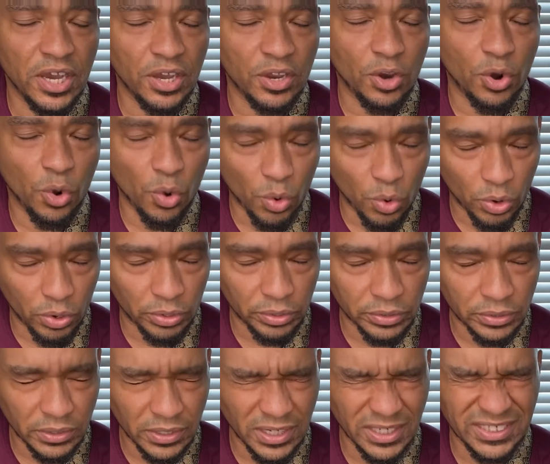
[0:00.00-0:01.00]

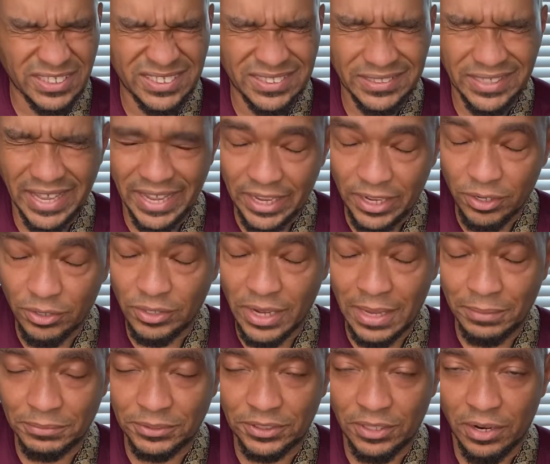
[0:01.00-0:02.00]
chord, a scale,
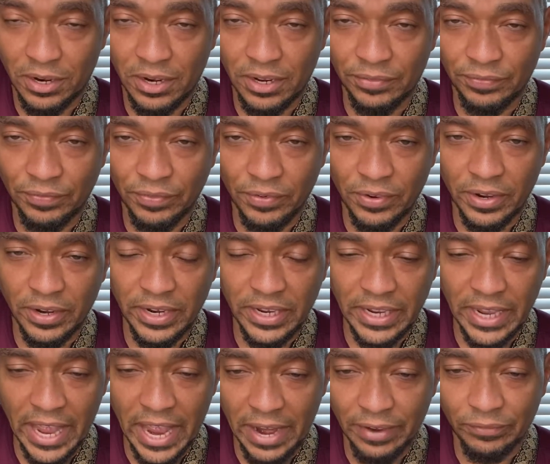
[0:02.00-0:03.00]
I'm sorry, for
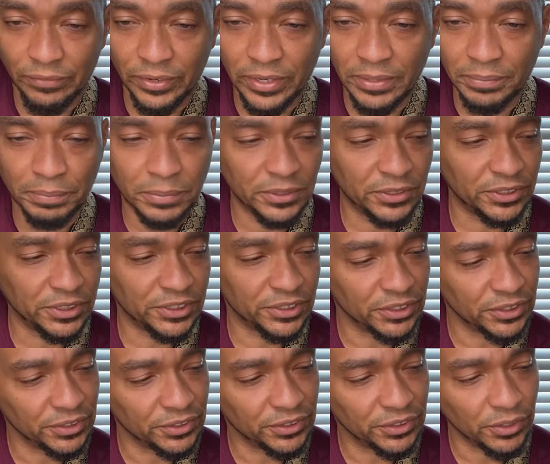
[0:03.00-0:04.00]
every
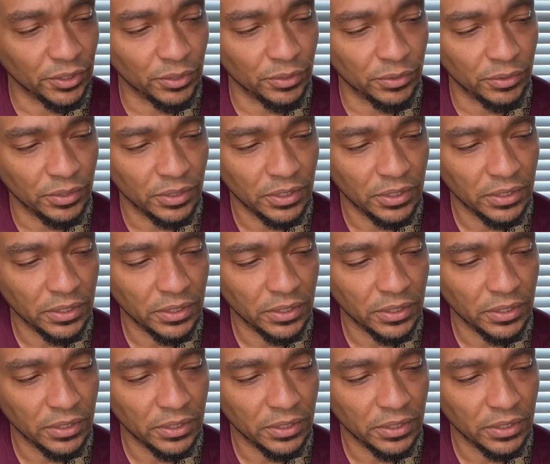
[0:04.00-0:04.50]
position. So